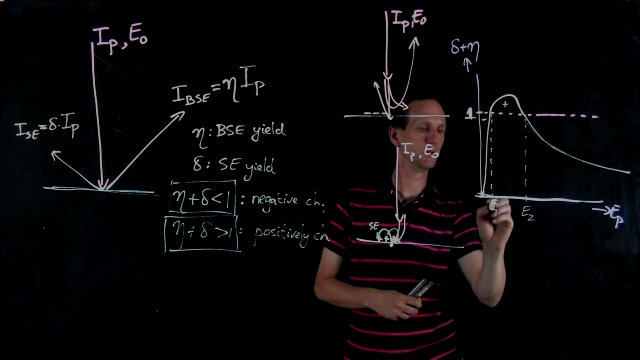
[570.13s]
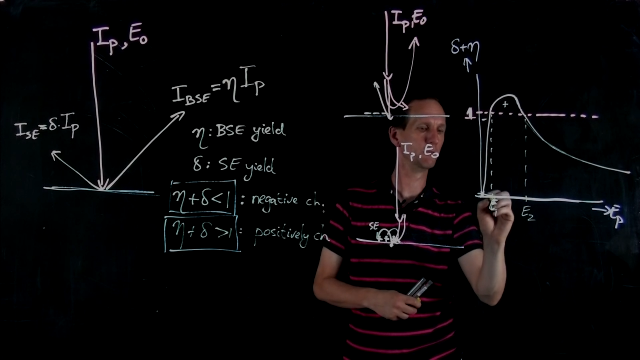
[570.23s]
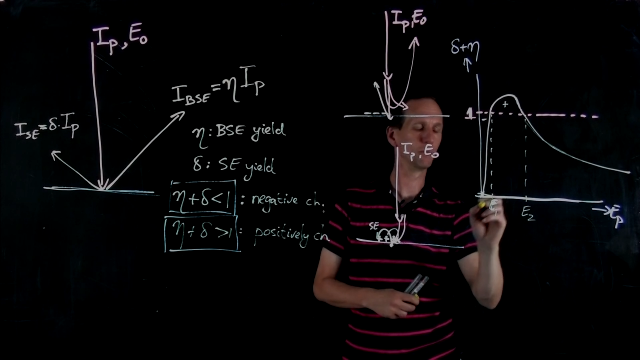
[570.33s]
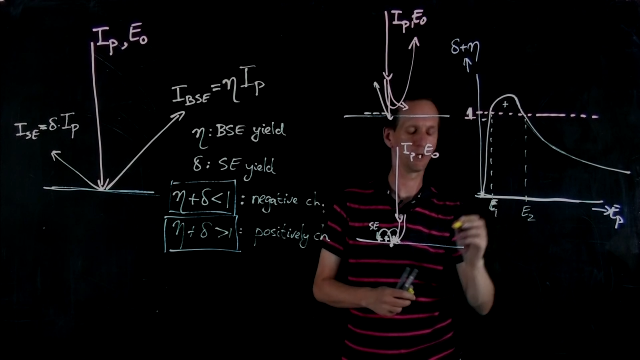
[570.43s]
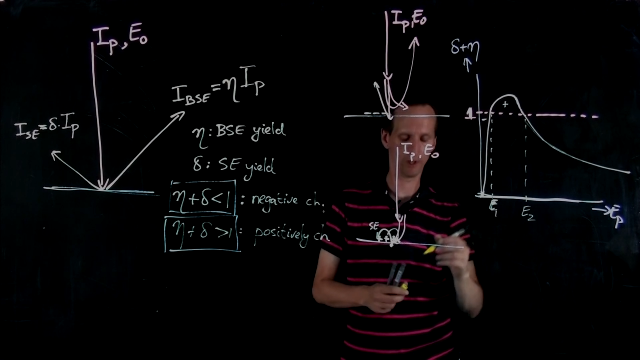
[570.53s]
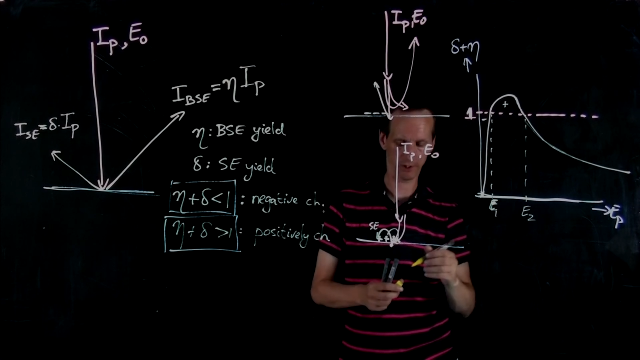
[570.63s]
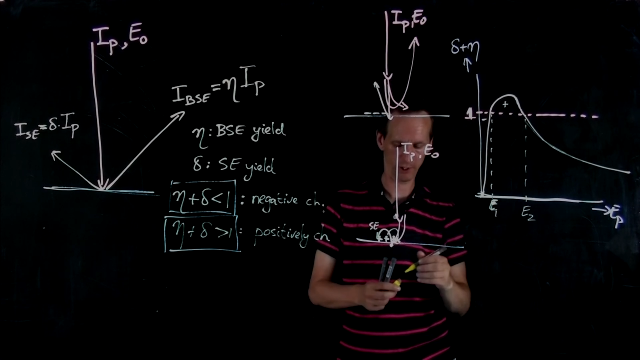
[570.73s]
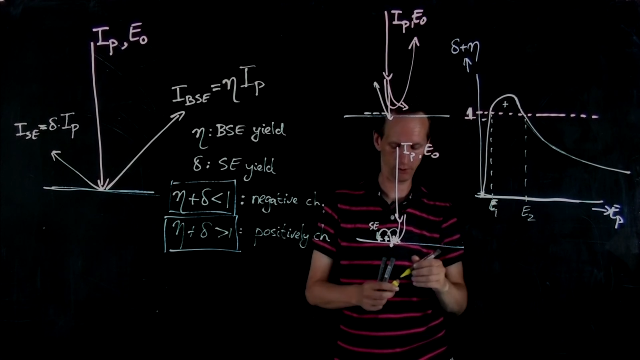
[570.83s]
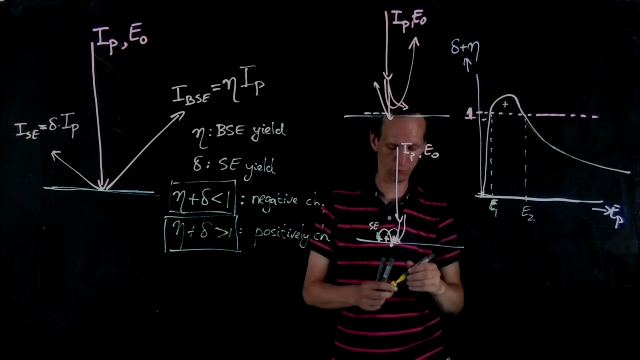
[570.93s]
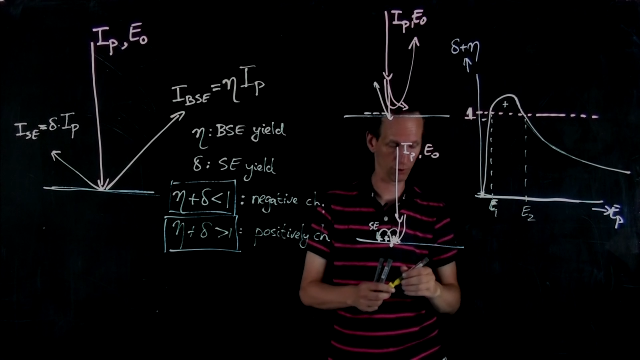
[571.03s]
but I
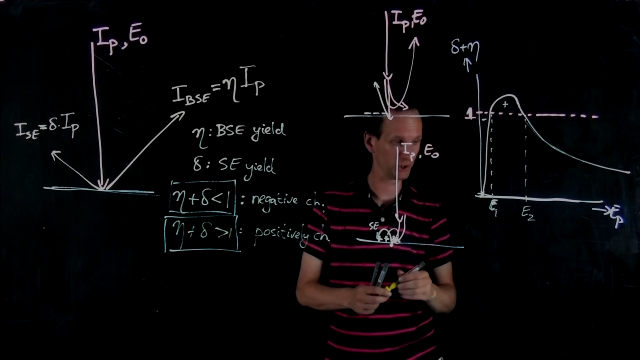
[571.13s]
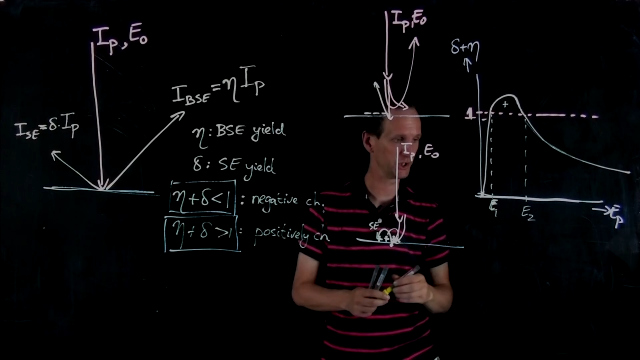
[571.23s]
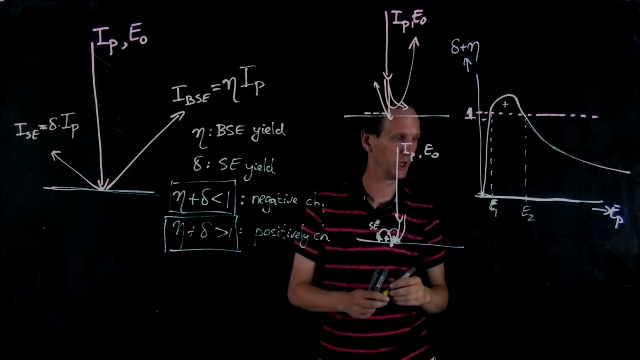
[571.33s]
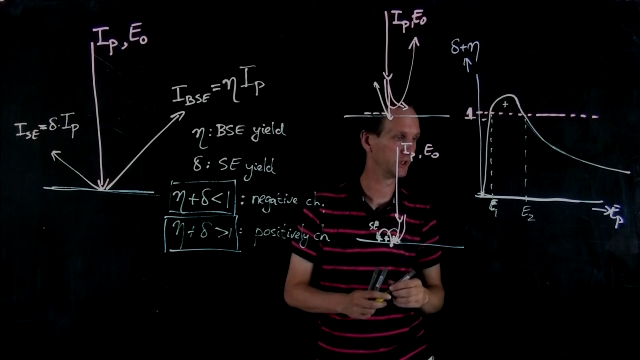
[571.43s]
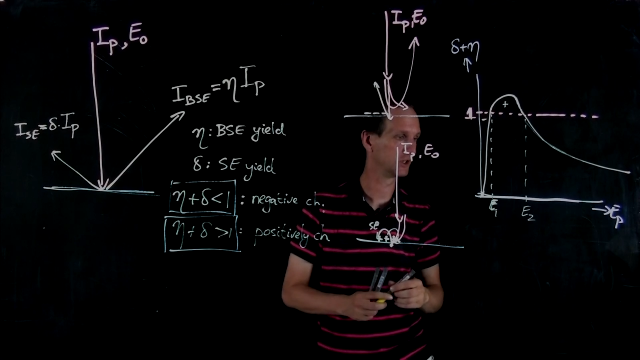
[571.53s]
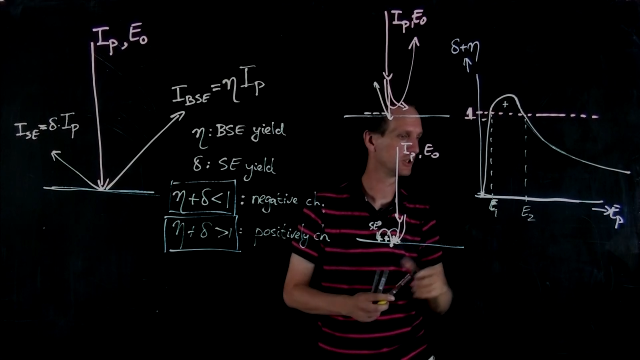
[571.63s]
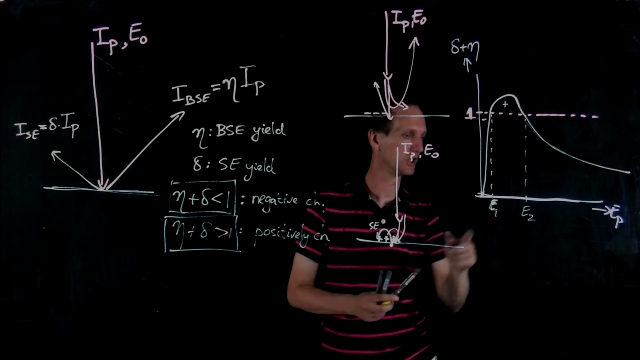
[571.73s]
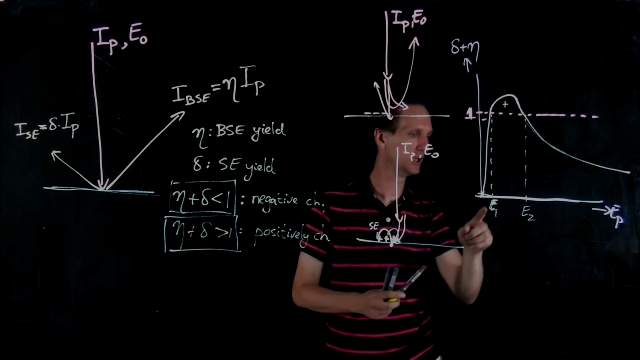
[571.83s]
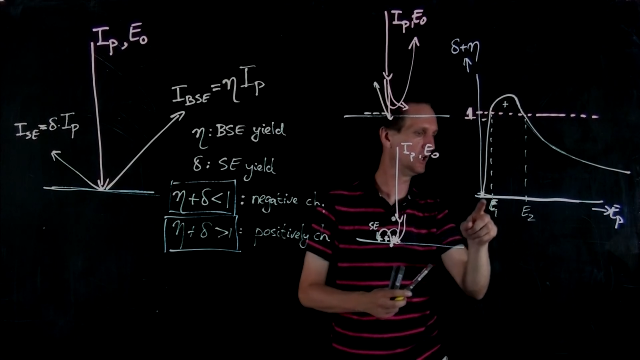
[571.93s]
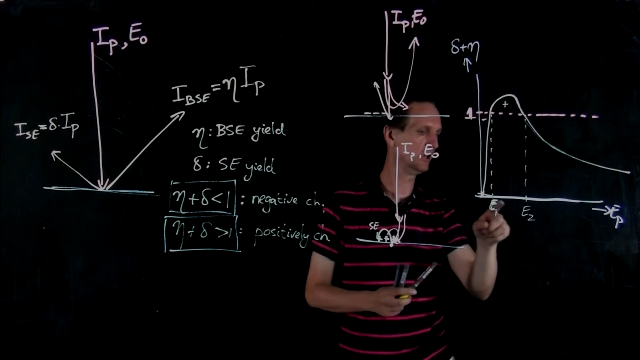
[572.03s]
think you understand it's an
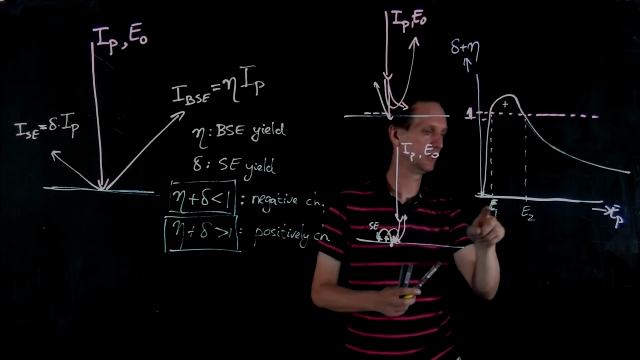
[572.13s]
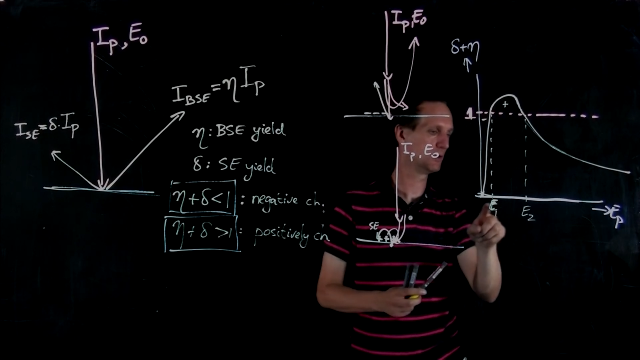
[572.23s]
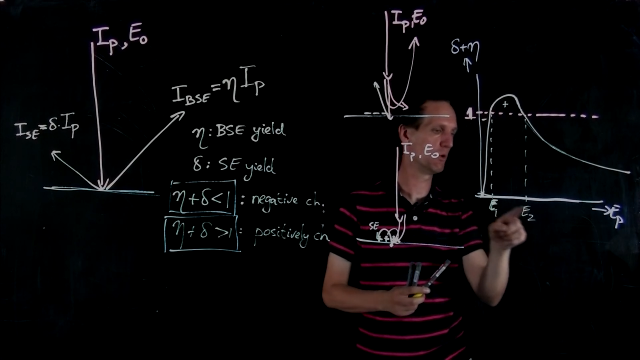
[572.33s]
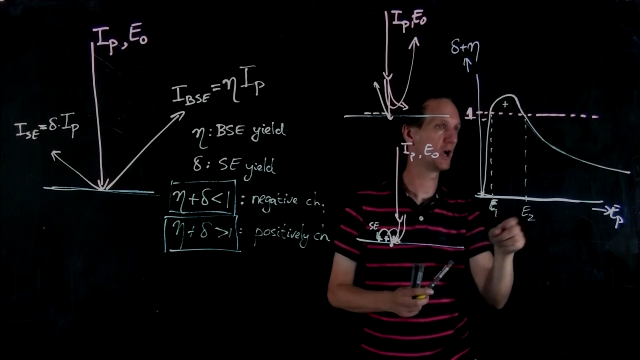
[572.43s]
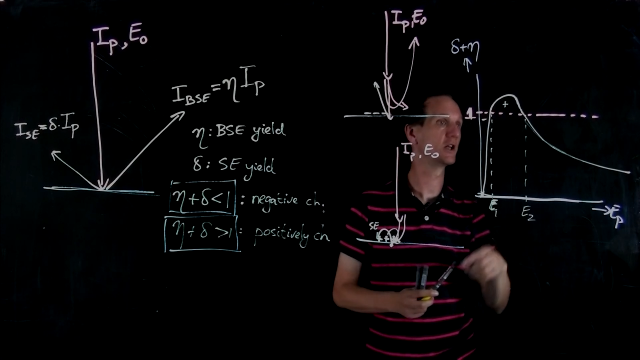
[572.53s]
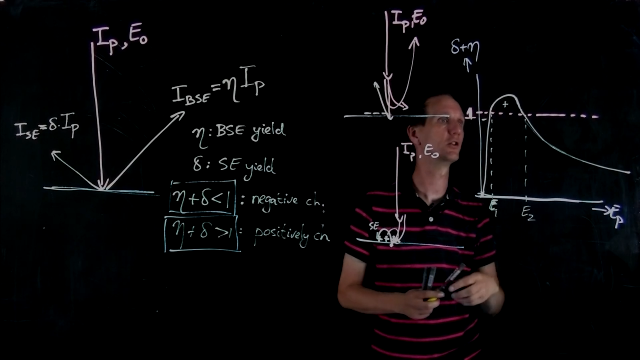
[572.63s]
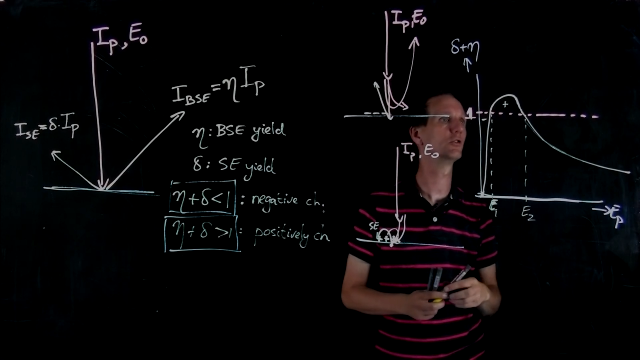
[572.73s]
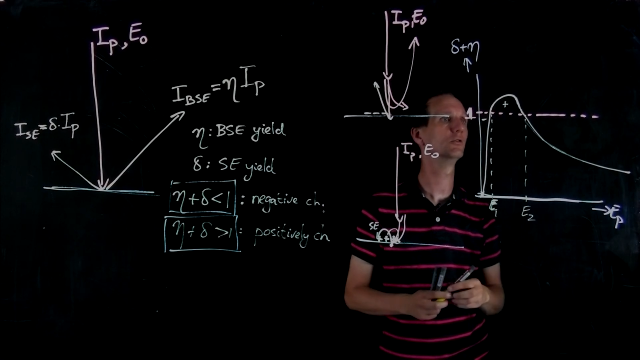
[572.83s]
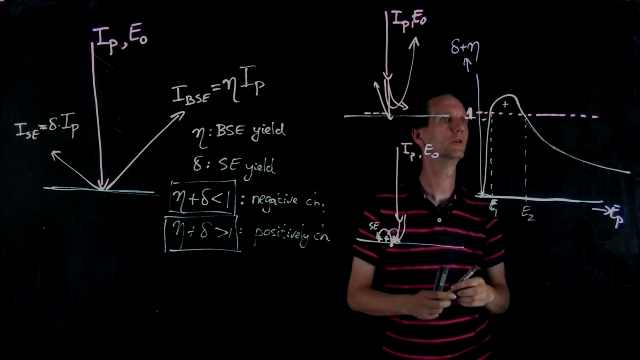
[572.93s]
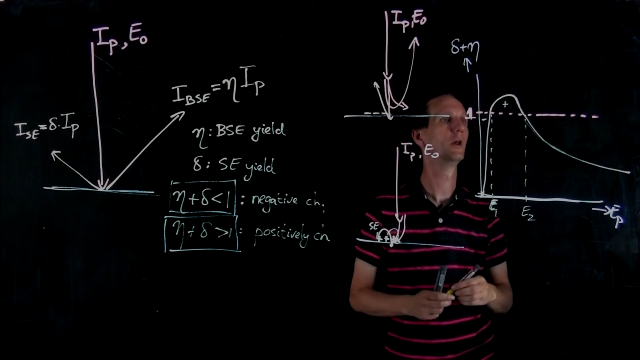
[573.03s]
E, E1,
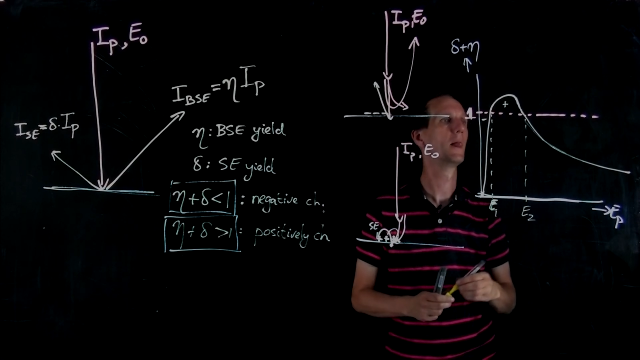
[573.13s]
E2.